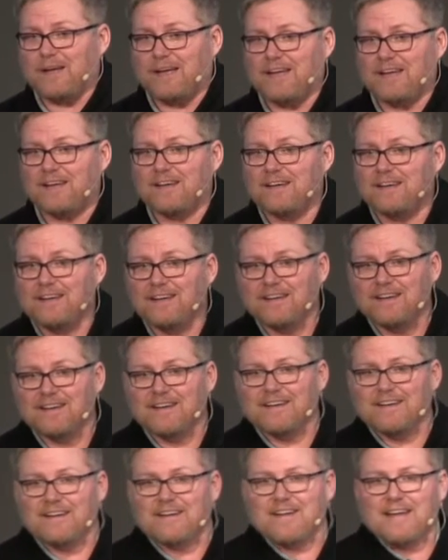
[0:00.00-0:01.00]
me.
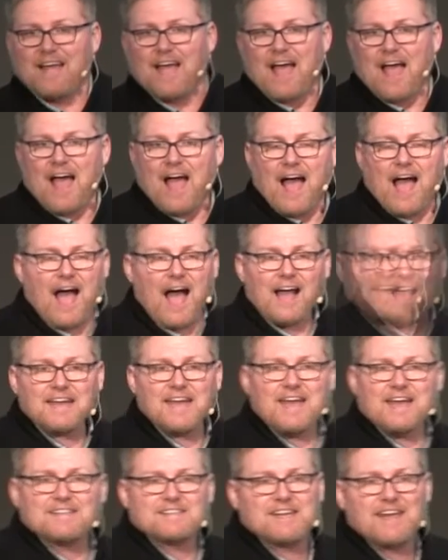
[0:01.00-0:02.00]
I
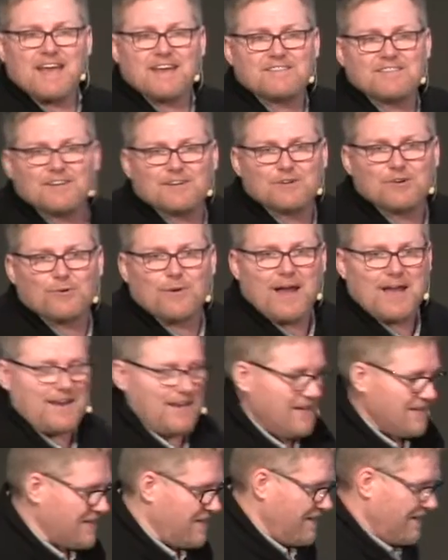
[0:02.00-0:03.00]
can't take the
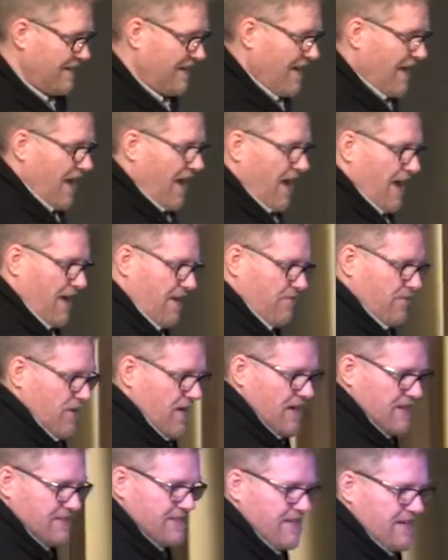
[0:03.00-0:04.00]
credit. If
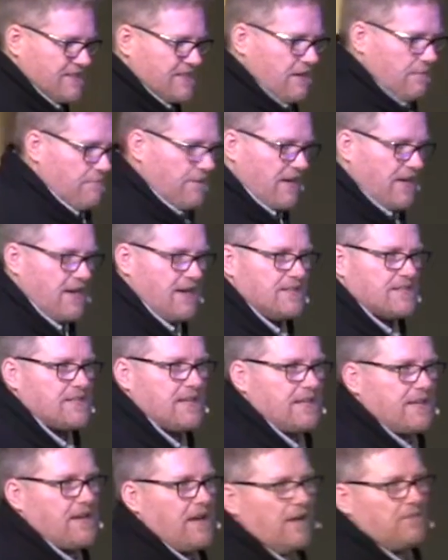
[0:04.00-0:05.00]
he said to me, he
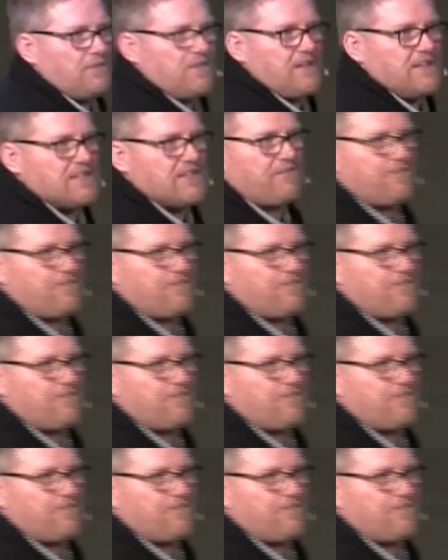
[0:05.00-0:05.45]
said, cut this